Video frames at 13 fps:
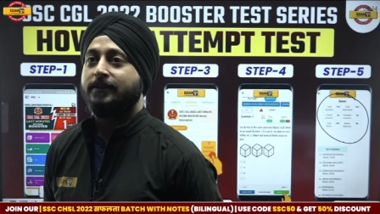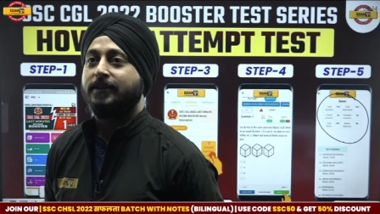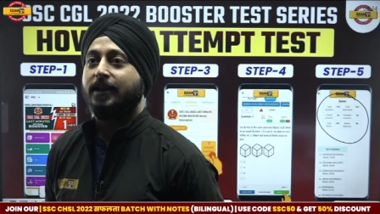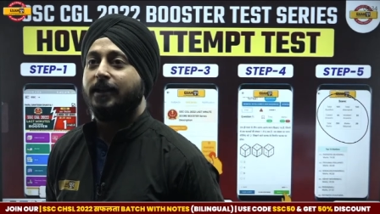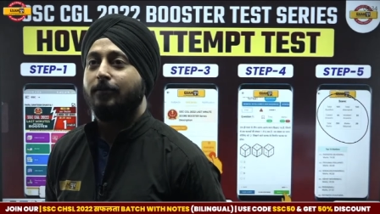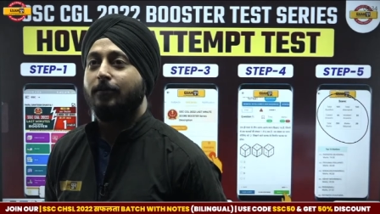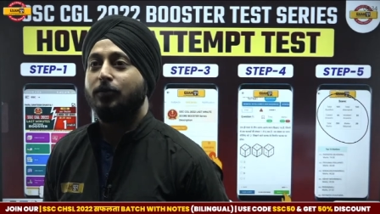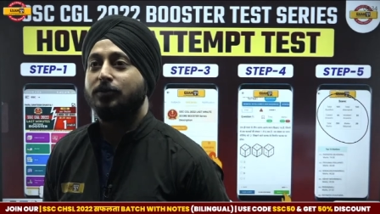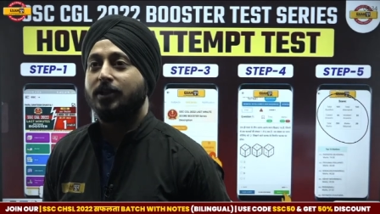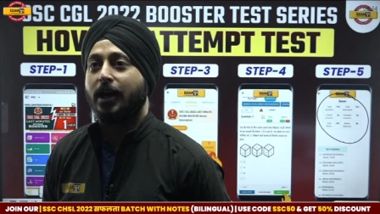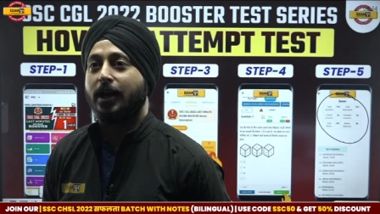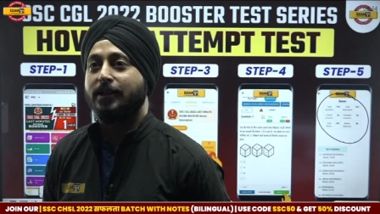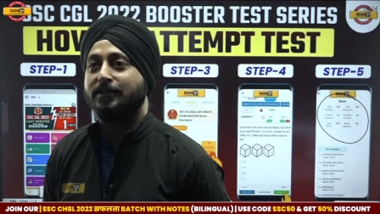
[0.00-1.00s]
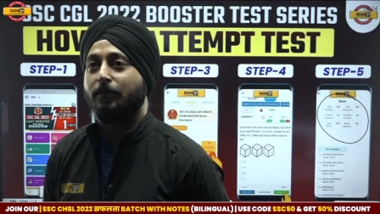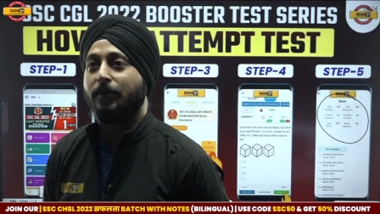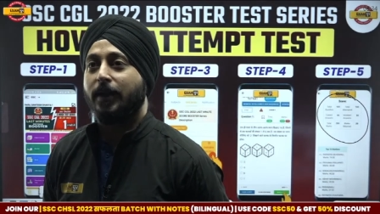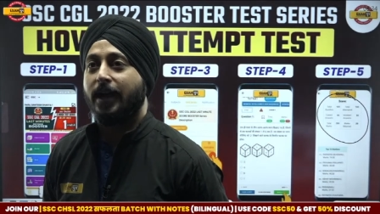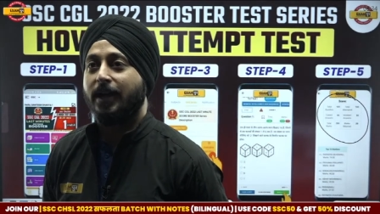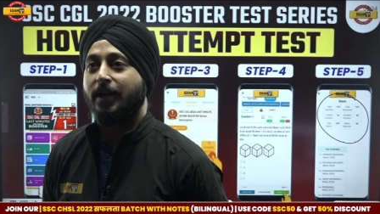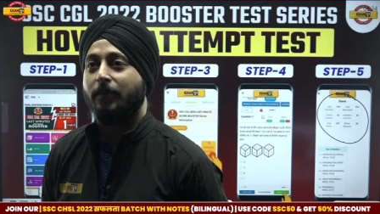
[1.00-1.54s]
is saying Muskan is the
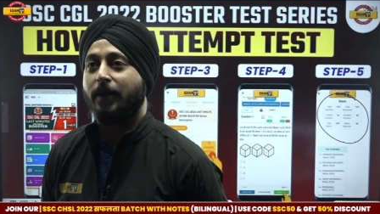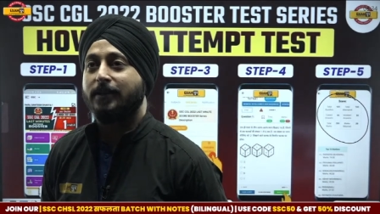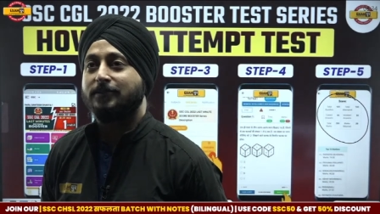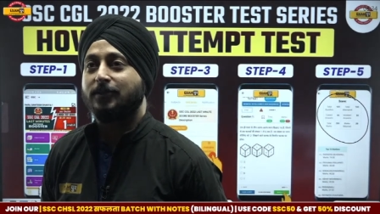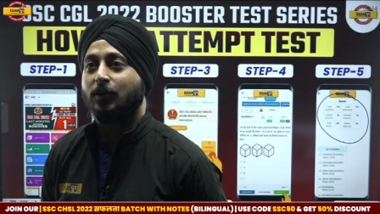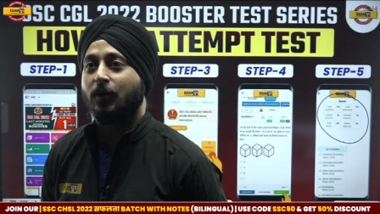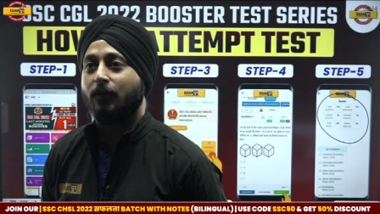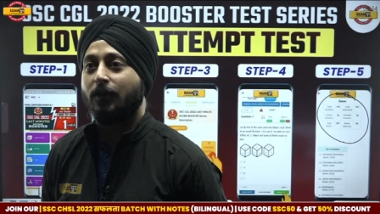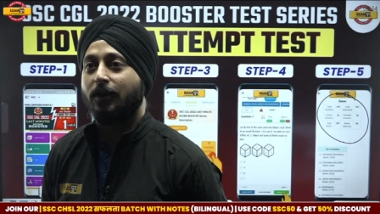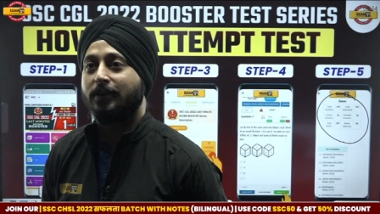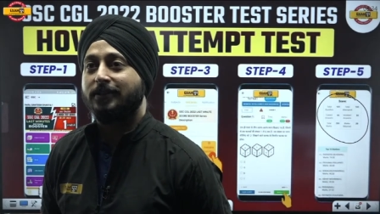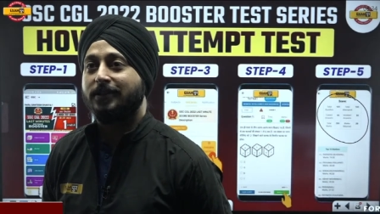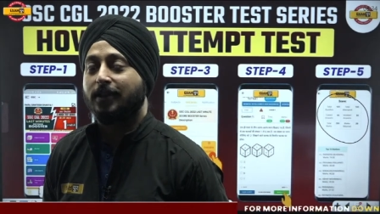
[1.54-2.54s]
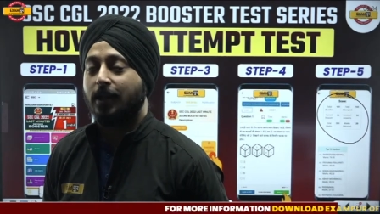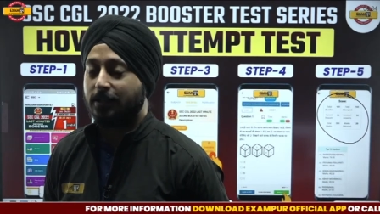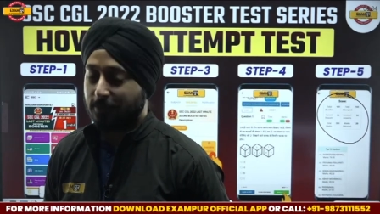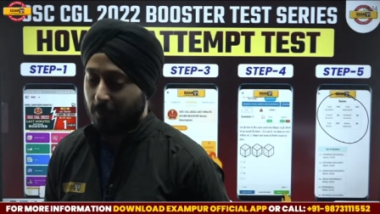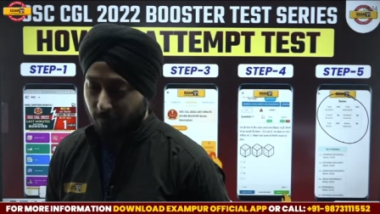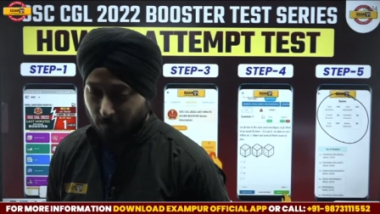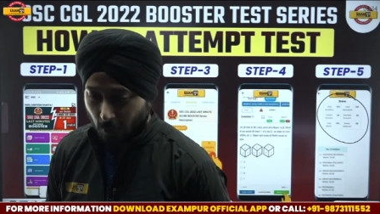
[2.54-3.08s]
brand ambassador of uh, this class.
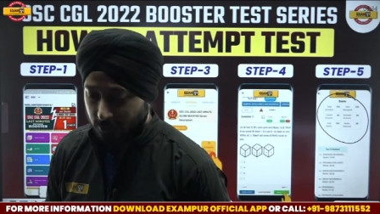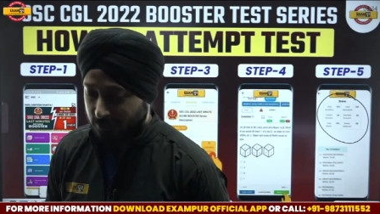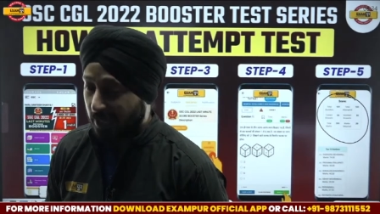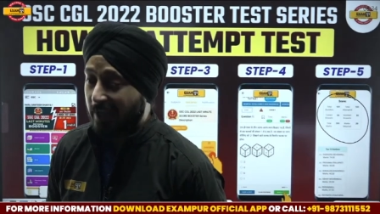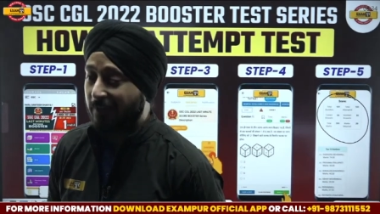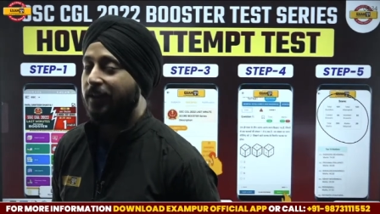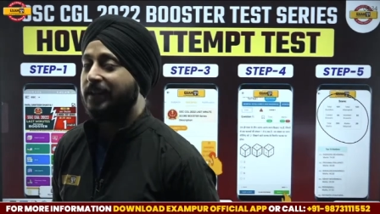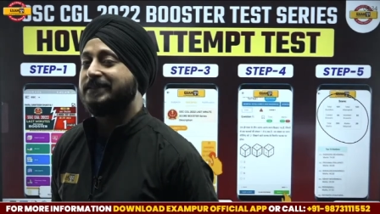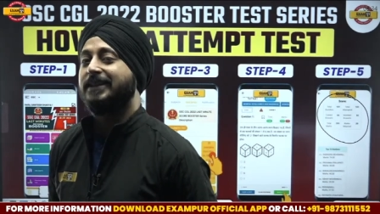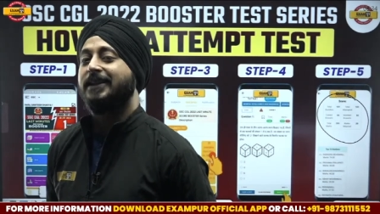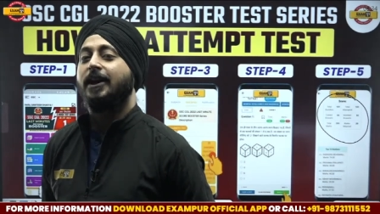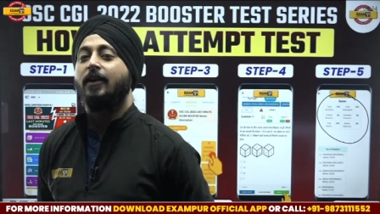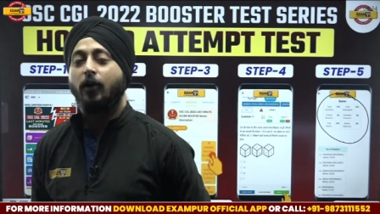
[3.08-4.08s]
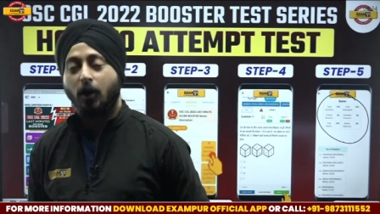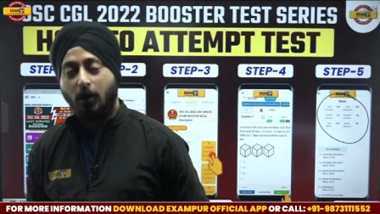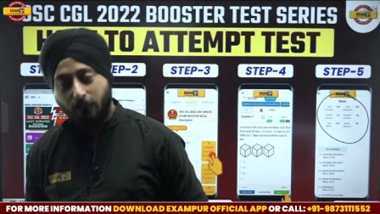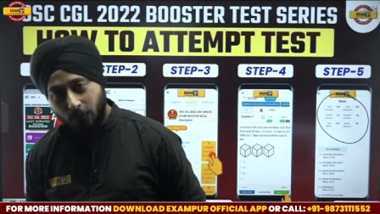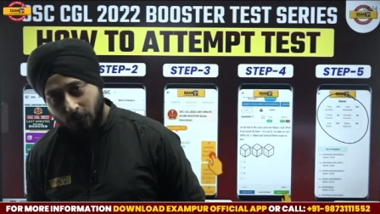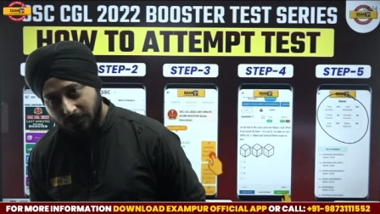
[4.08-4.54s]
Of course, every single one of you